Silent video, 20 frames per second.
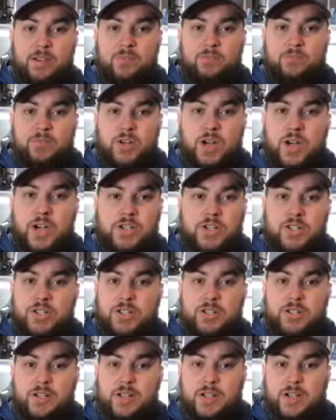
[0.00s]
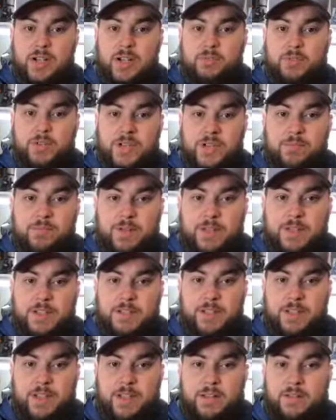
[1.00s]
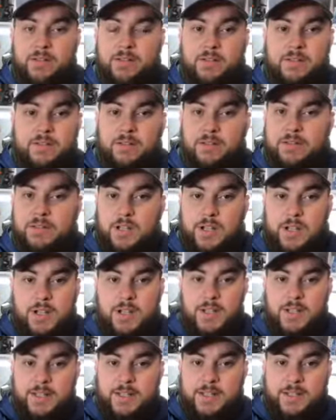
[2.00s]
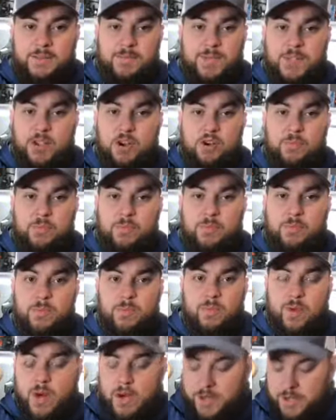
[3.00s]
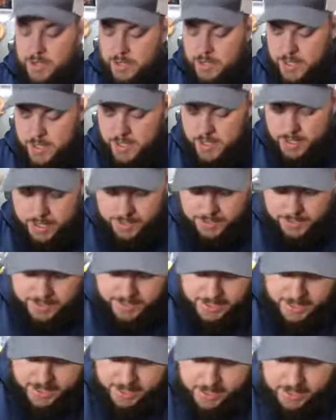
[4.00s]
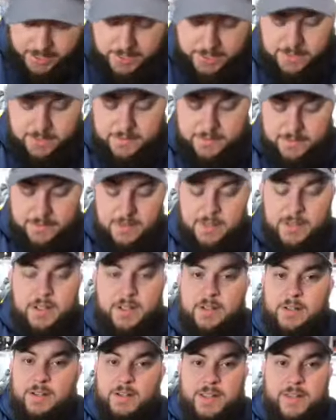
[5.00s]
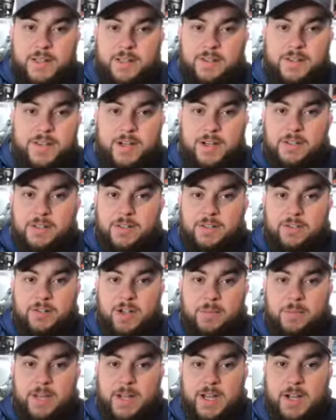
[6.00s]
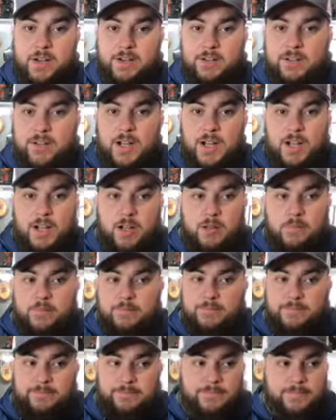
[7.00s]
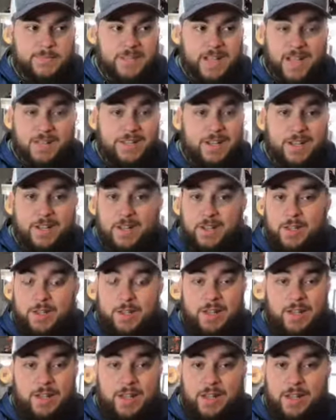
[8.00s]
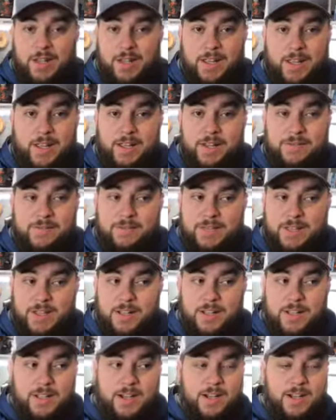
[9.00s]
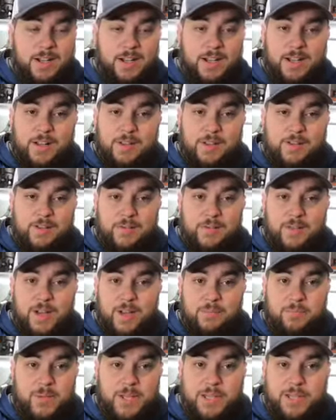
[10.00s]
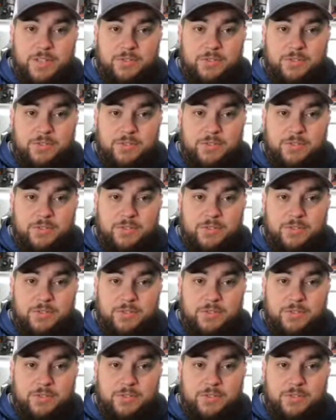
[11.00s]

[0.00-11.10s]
brush, pretty bristly. Get some soap, water, and just kind of just get in there and scrub it out. I've done it in a big